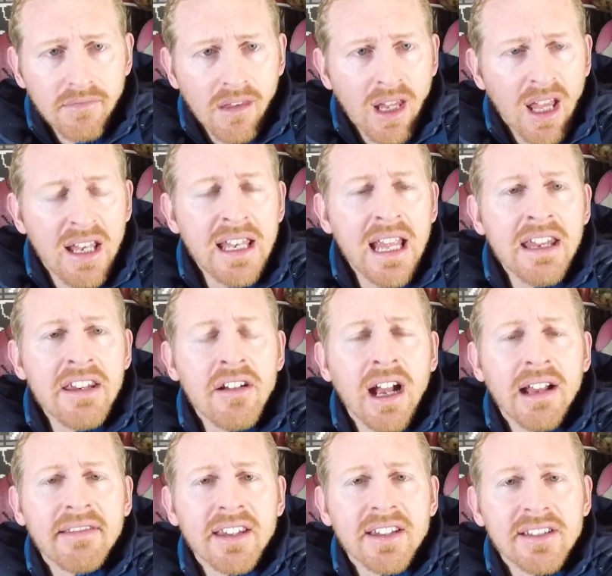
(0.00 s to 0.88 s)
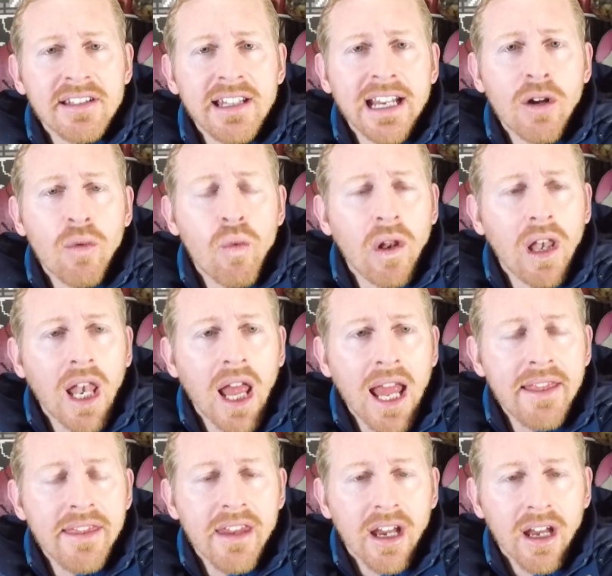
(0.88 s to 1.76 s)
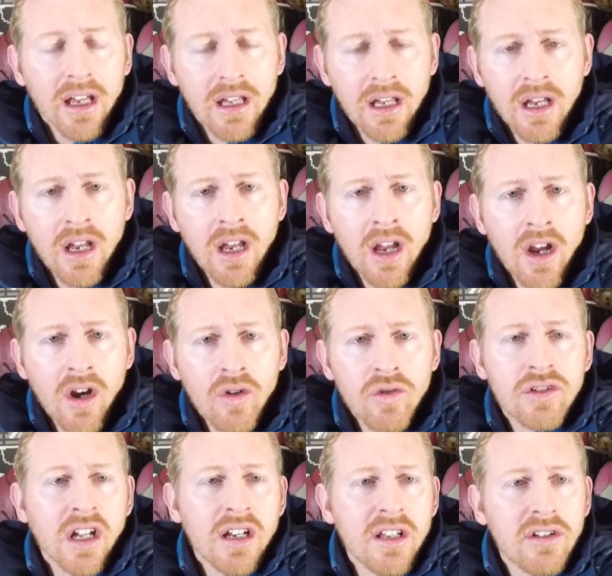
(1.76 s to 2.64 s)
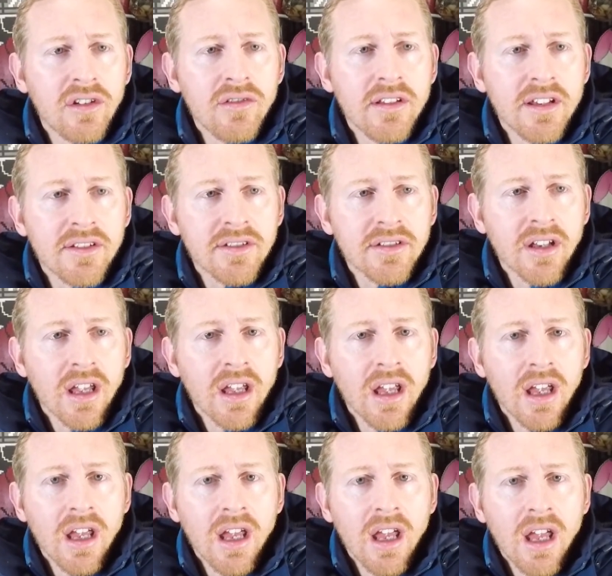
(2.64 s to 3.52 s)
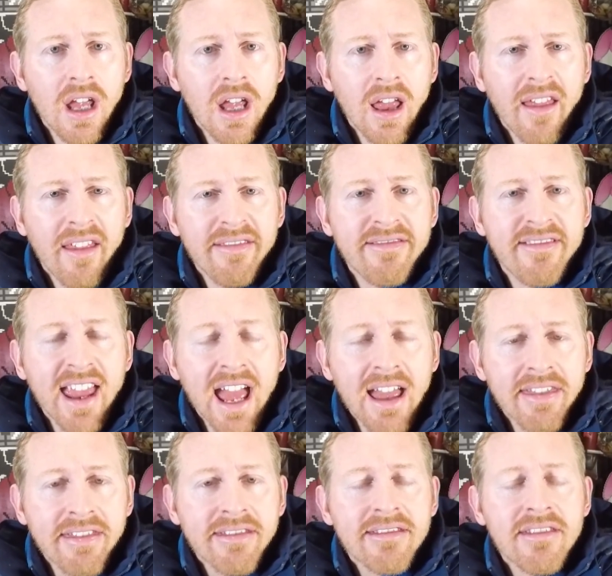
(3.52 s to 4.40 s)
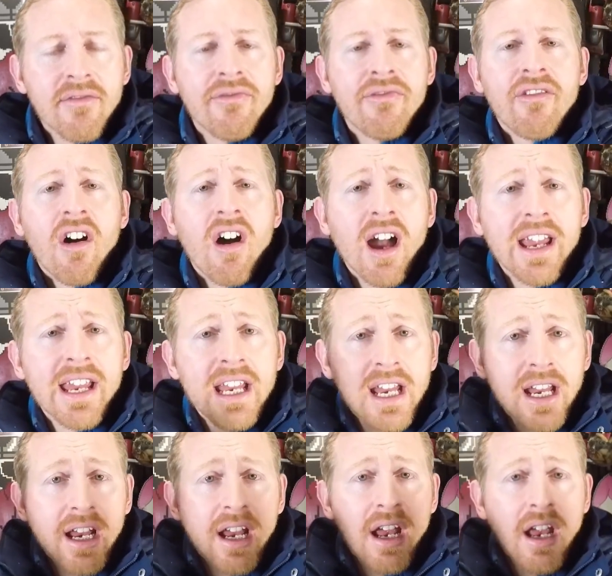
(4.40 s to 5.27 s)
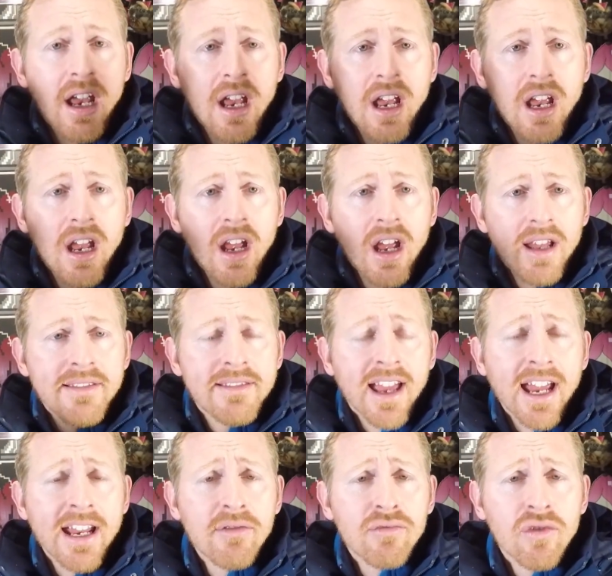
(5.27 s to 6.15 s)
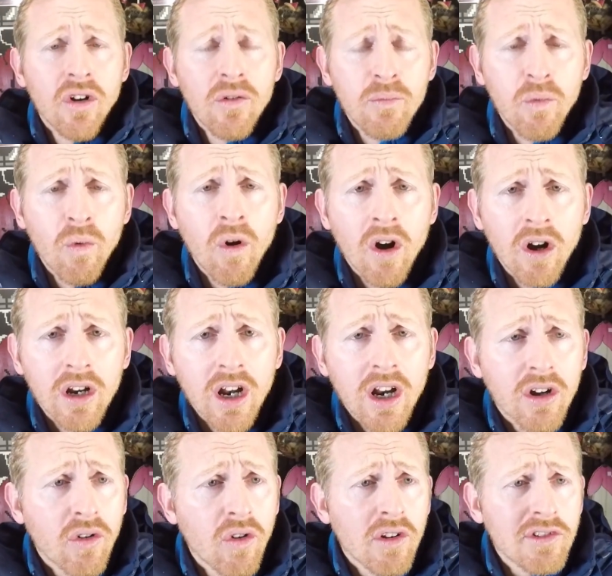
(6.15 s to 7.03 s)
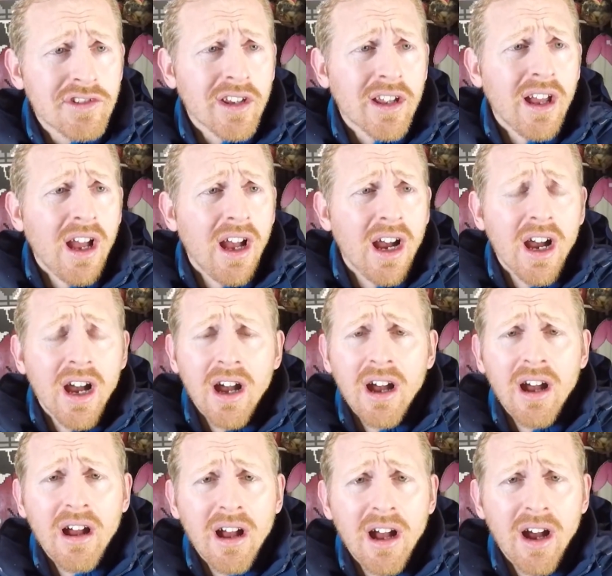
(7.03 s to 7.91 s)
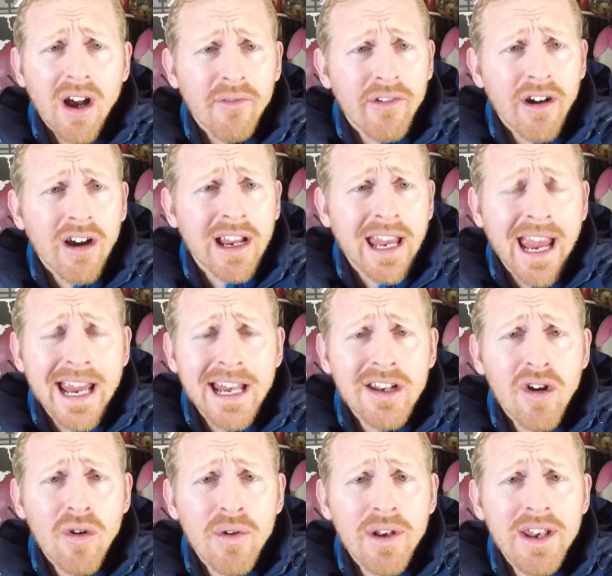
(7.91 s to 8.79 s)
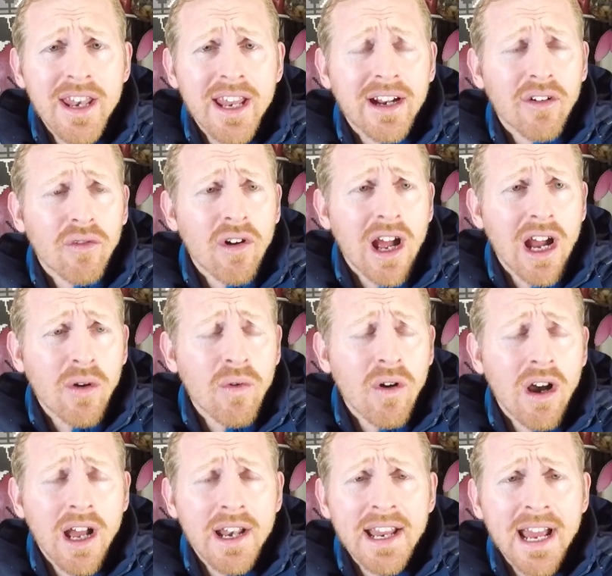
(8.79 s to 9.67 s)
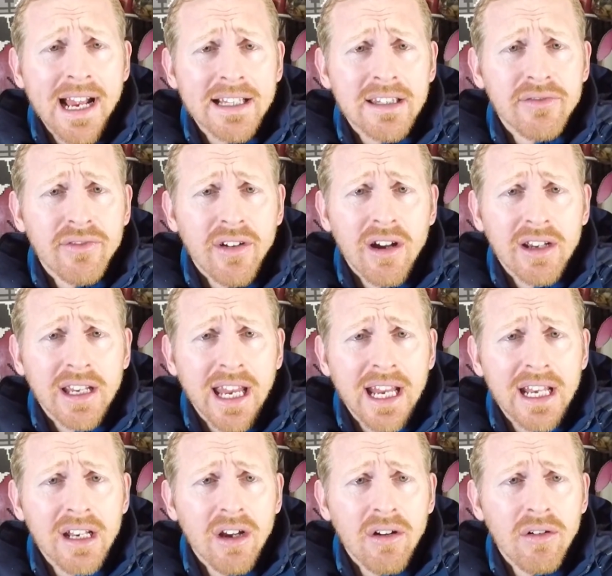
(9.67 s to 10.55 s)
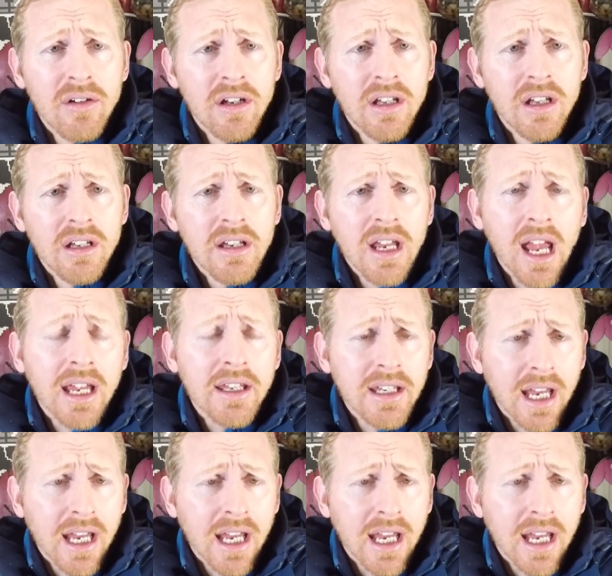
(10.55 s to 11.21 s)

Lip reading: And now you got this Nick Wallenda who's going to do this death-defying tightrope walk across a volcano in Nicaragua, an active volcano. Yeah.